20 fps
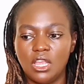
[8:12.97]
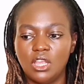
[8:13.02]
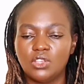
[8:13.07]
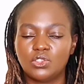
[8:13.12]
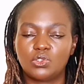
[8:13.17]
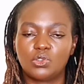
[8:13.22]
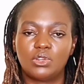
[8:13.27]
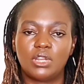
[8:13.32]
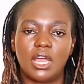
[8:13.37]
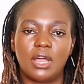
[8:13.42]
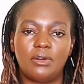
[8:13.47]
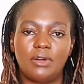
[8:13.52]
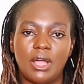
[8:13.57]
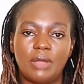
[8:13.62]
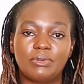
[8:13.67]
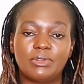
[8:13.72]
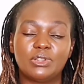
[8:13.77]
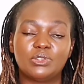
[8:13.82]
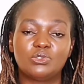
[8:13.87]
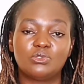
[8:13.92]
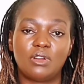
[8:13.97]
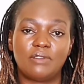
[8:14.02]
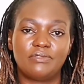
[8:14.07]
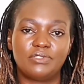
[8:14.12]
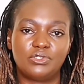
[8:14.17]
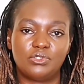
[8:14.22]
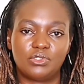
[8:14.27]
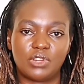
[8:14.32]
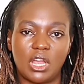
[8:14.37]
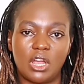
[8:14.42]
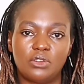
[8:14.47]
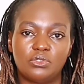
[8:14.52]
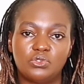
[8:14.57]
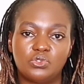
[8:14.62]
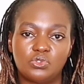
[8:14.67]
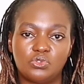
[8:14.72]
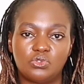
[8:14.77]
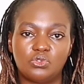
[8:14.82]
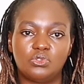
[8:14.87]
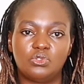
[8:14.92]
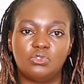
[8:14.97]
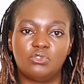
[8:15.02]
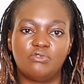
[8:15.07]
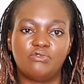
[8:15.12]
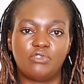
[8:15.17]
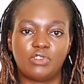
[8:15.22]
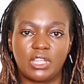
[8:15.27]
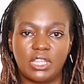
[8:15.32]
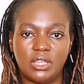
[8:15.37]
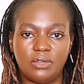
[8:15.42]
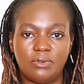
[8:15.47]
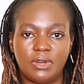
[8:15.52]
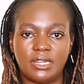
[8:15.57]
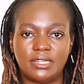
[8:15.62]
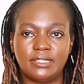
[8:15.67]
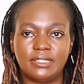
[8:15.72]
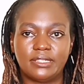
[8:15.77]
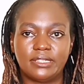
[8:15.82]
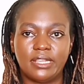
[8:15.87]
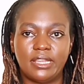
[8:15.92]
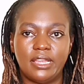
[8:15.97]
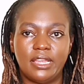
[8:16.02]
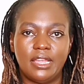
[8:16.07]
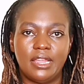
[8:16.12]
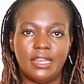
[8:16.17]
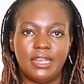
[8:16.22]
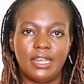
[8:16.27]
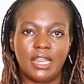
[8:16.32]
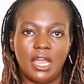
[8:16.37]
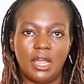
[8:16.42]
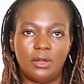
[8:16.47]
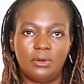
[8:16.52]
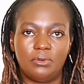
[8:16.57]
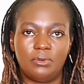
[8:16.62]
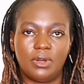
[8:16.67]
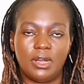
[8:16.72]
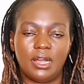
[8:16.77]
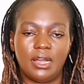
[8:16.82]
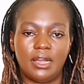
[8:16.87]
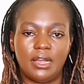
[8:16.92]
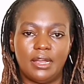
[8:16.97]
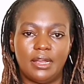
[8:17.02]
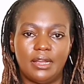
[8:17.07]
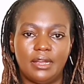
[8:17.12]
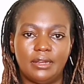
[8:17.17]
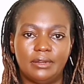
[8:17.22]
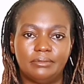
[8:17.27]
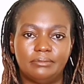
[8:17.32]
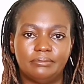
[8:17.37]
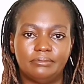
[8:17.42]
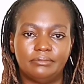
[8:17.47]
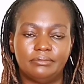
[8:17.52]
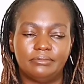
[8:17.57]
So now I will do a video on how to look for keywords. Now,